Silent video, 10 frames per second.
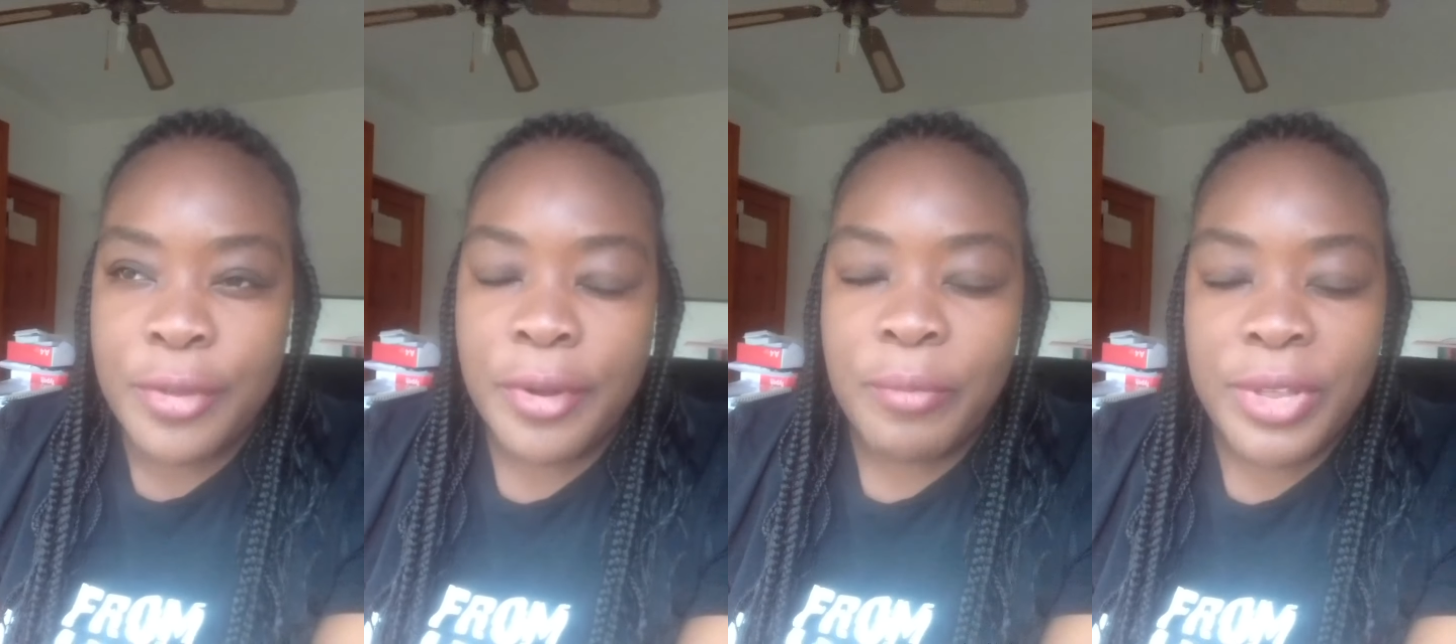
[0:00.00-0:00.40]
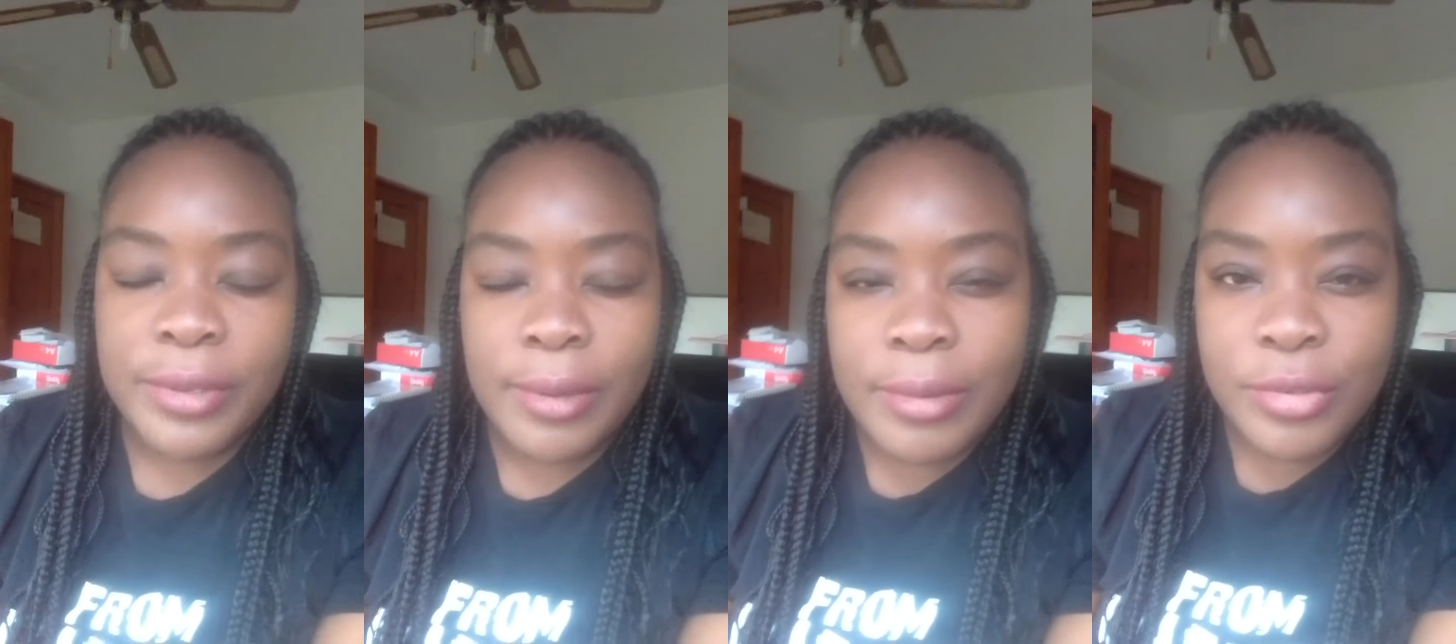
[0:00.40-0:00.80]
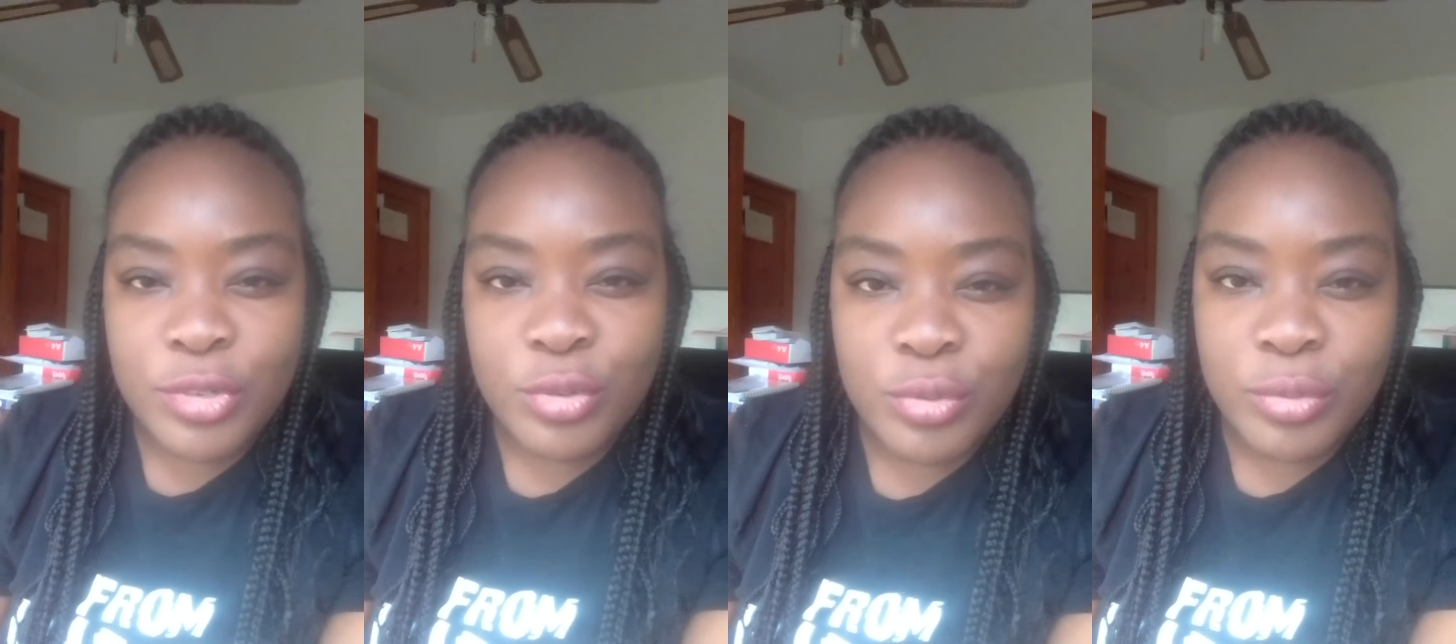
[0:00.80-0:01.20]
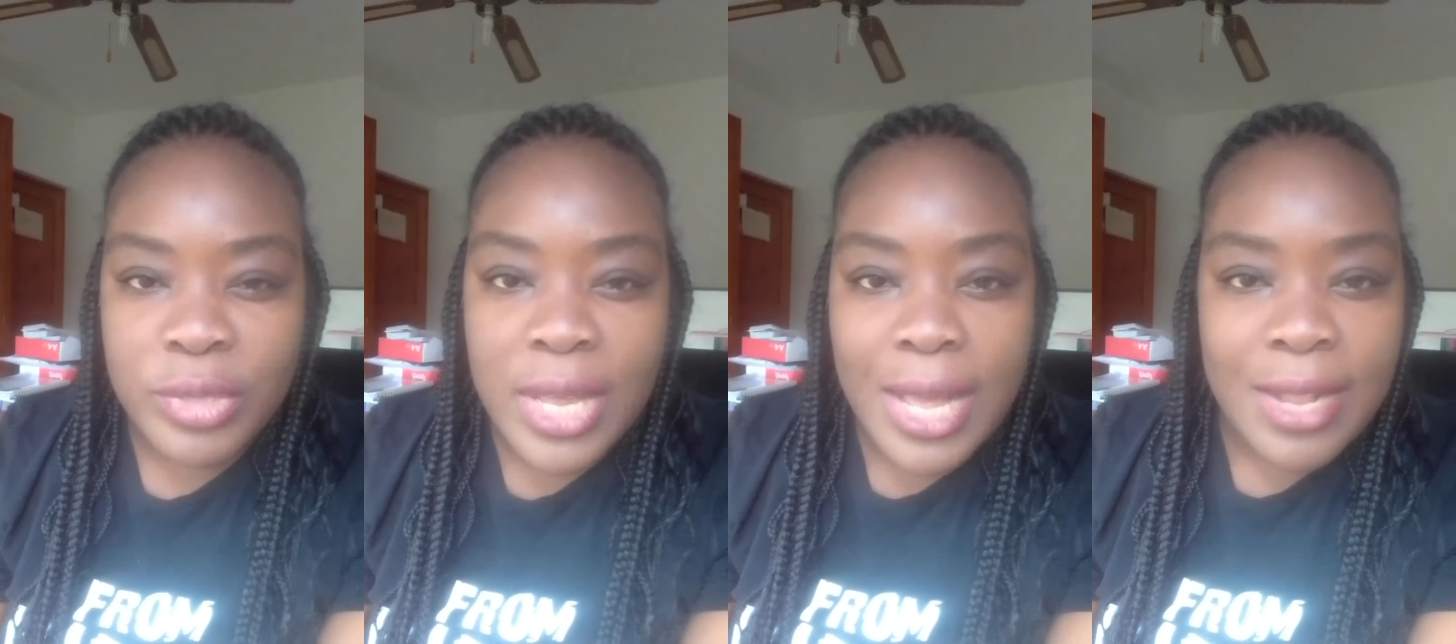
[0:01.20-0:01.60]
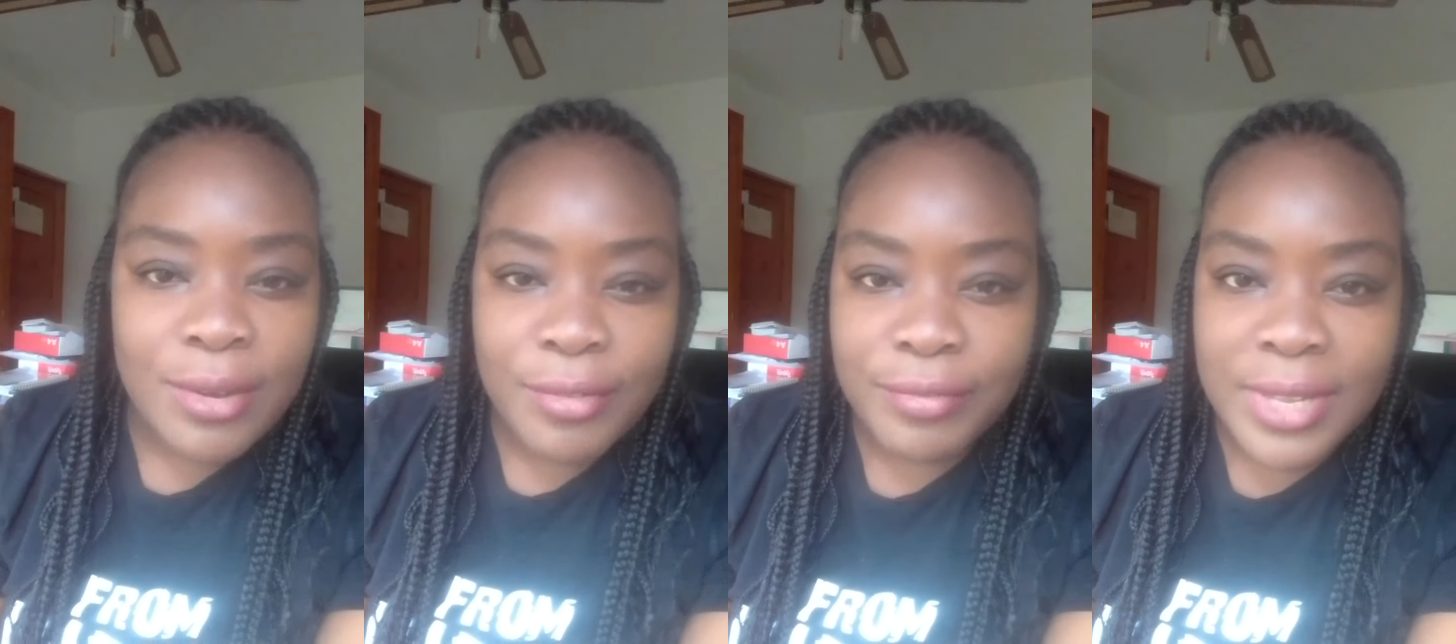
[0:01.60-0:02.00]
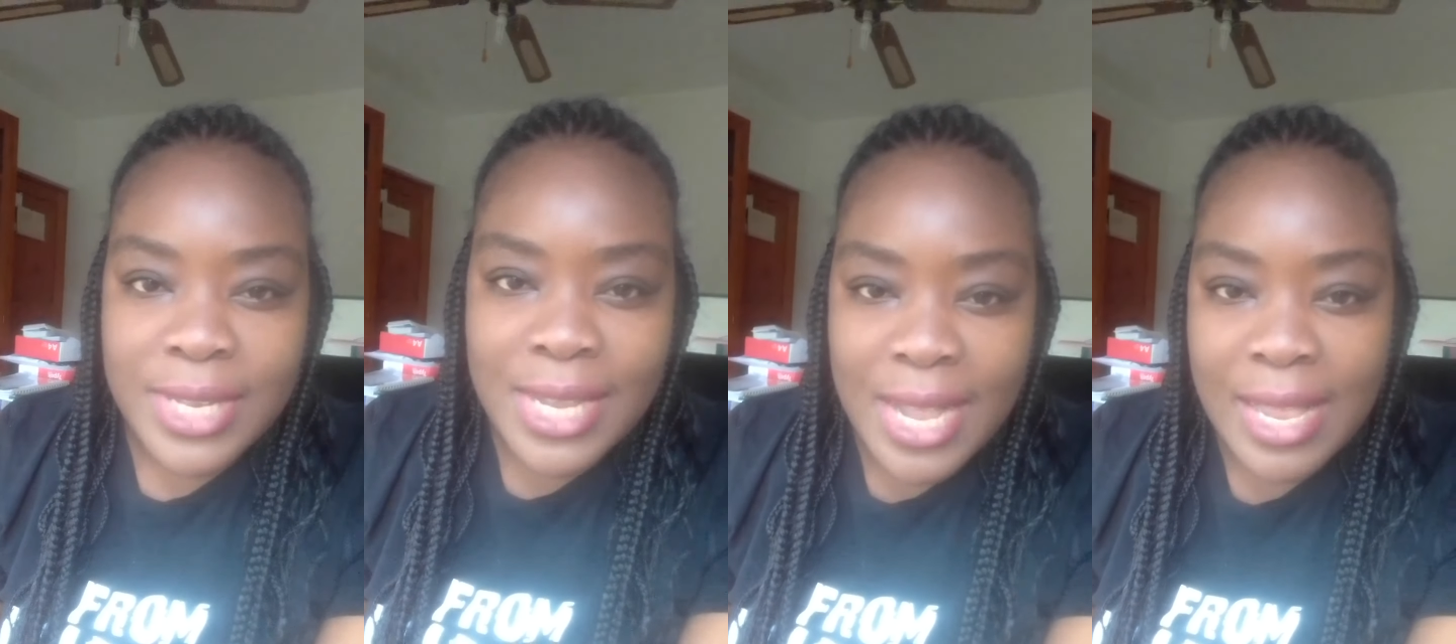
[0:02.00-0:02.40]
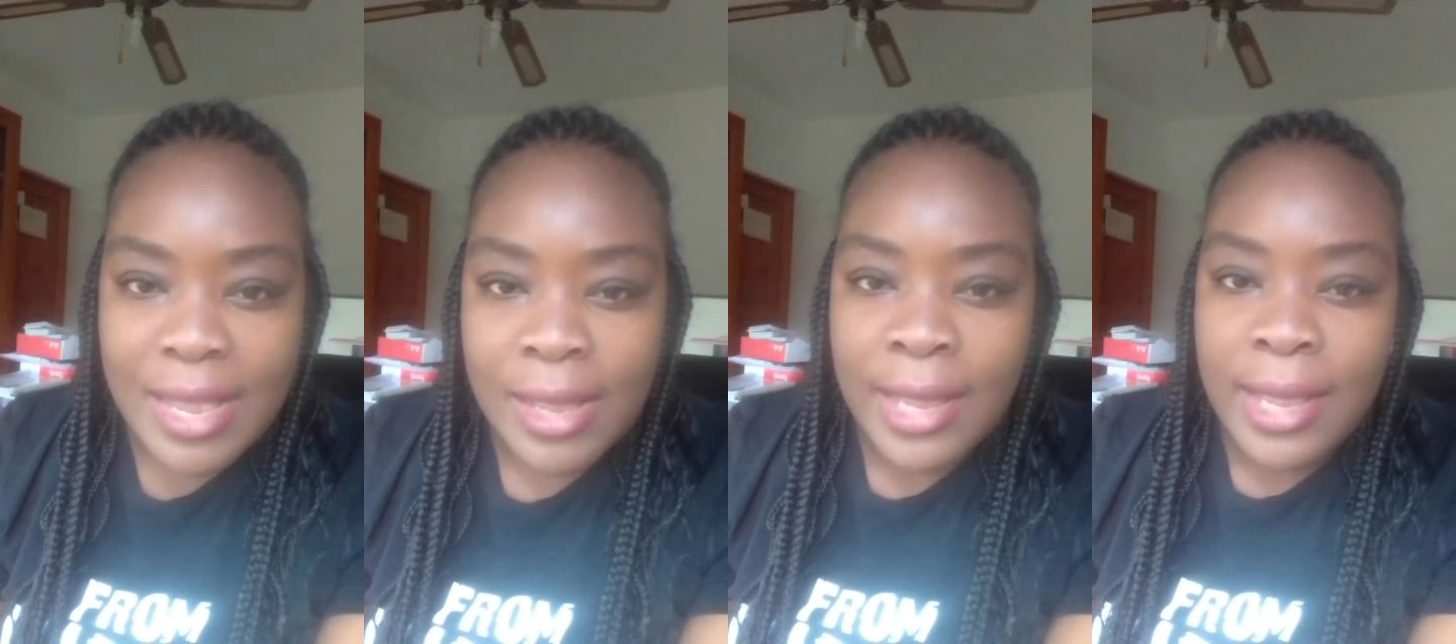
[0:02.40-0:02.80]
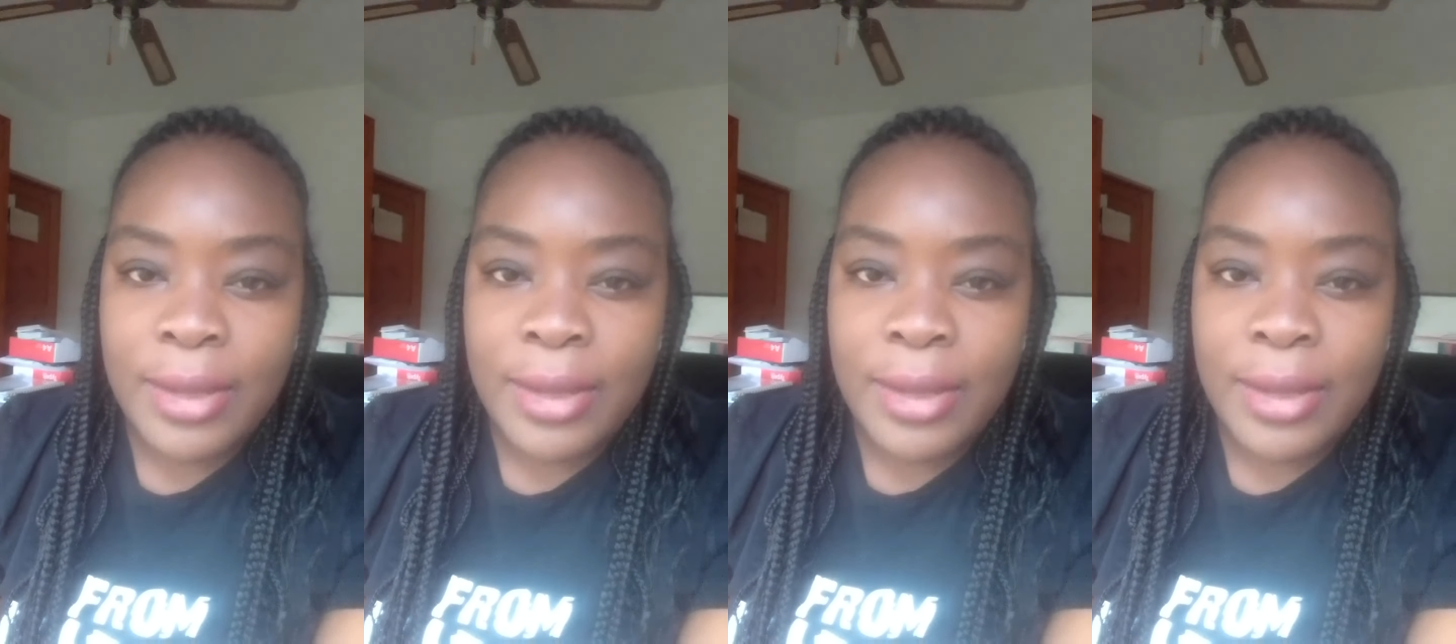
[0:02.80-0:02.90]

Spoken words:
you know, we're close to the end of the year.